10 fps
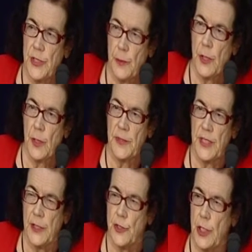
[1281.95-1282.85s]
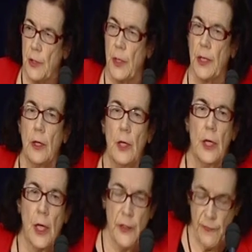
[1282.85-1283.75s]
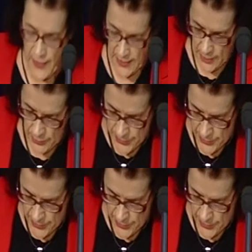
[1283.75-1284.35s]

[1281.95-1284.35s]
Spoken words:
Sometimes that chairing, in fact, goes